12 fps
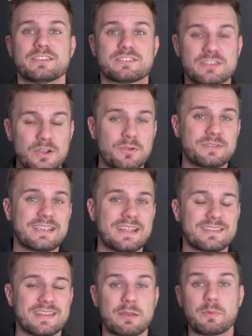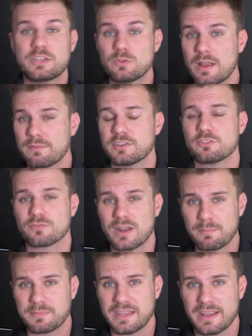So to get to that, we do have to
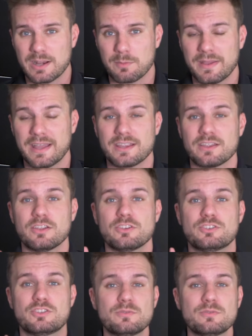drop the airbag.